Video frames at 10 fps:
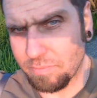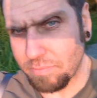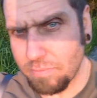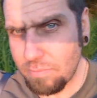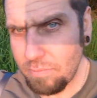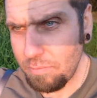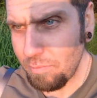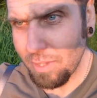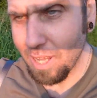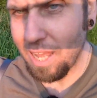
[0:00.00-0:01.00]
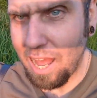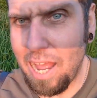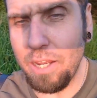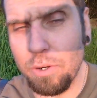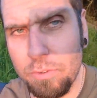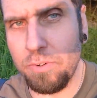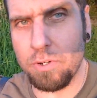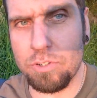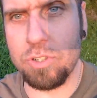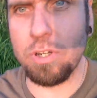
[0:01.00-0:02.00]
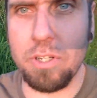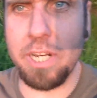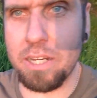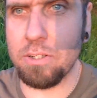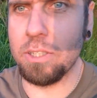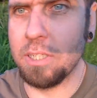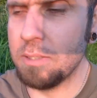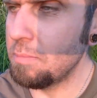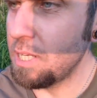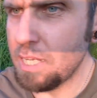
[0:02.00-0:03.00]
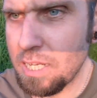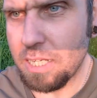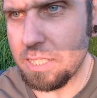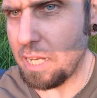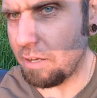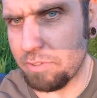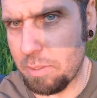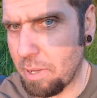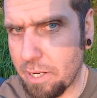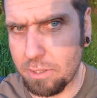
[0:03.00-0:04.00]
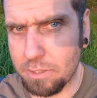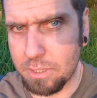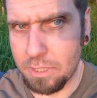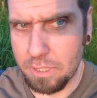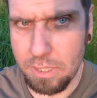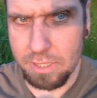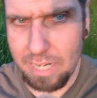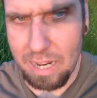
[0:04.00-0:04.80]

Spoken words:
Eye autofocus on the Nikon, definitely better, definitely stickier.